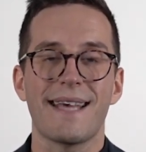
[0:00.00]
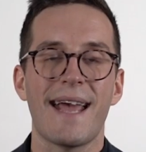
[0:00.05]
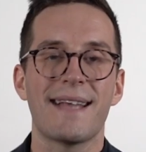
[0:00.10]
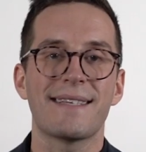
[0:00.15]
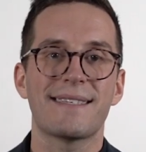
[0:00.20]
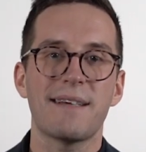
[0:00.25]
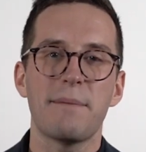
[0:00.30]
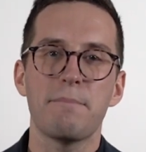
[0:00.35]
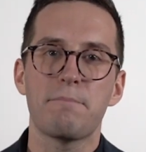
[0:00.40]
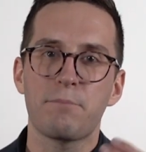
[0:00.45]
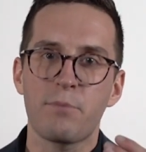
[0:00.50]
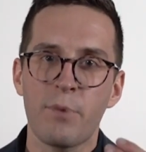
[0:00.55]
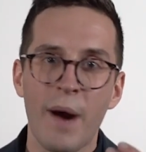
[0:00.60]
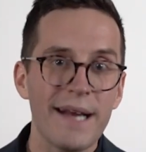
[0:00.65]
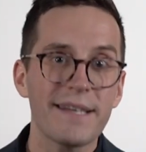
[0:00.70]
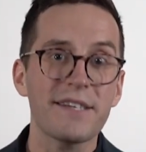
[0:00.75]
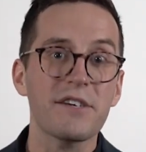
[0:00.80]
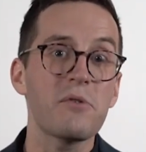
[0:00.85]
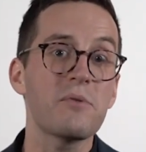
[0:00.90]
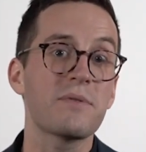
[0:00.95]
and some
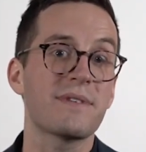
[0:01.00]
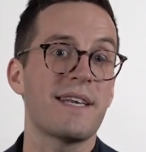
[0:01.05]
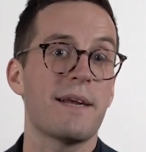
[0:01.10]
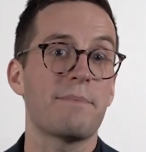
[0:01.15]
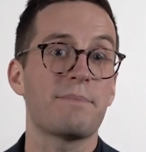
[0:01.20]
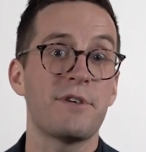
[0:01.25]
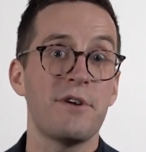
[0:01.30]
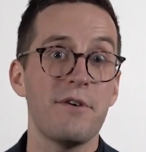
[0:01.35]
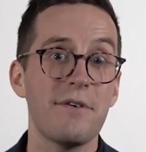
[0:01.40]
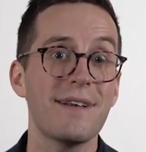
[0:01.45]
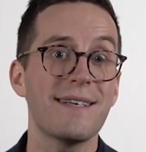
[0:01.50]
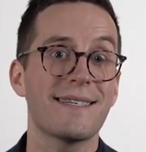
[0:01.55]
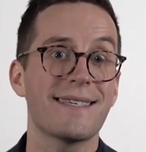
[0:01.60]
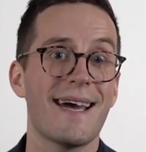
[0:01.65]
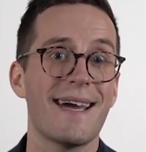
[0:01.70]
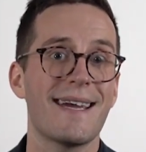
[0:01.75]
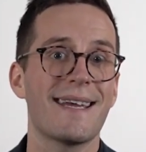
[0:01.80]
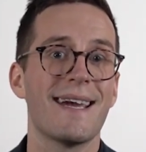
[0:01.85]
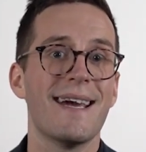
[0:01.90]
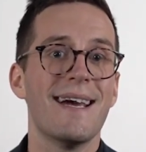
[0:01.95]
practical steps you can
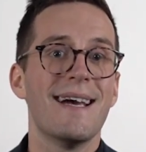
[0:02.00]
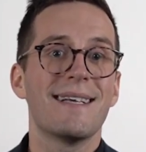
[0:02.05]
take